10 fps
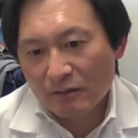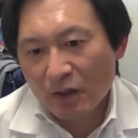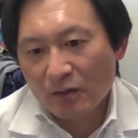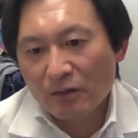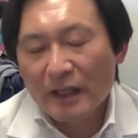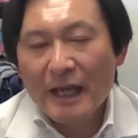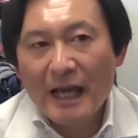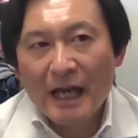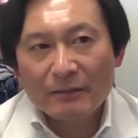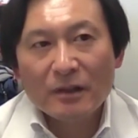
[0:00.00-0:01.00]
Well, we
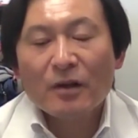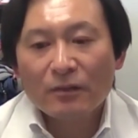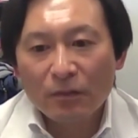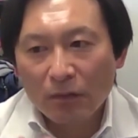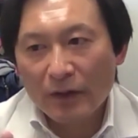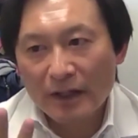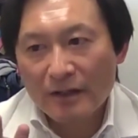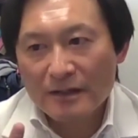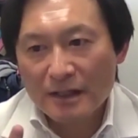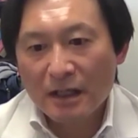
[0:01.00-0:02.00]
have 4
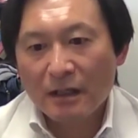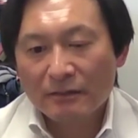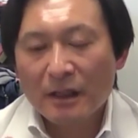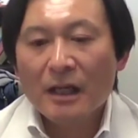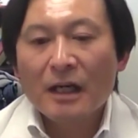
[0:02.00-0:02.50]
years of